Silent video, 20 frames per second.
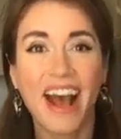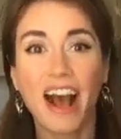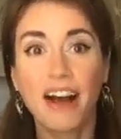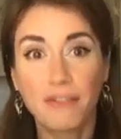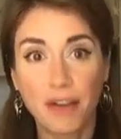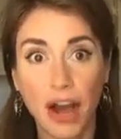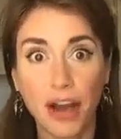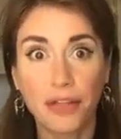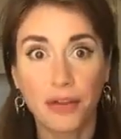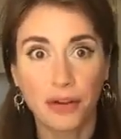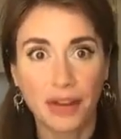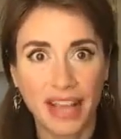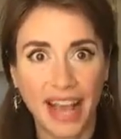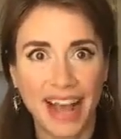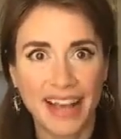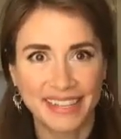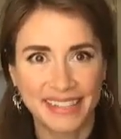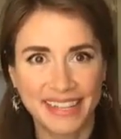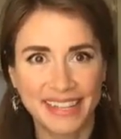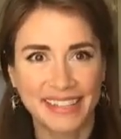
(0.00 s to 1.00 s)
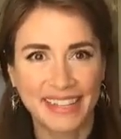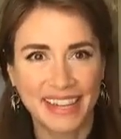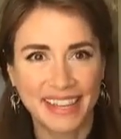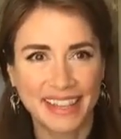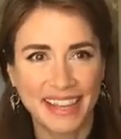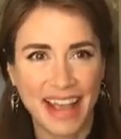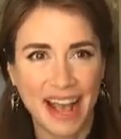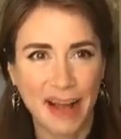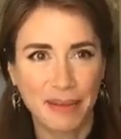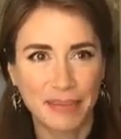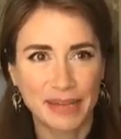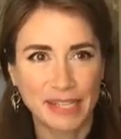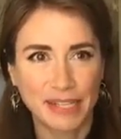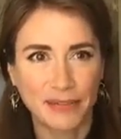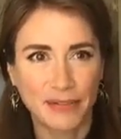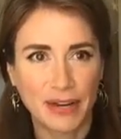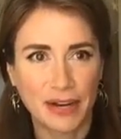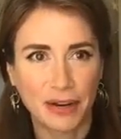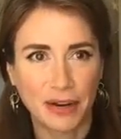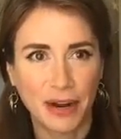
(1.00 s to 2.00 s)
of other gases in the
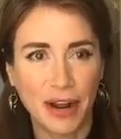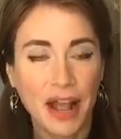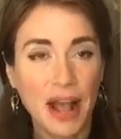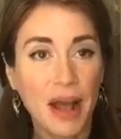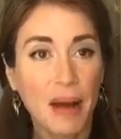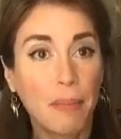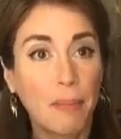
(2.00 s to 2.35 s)
atmosphere.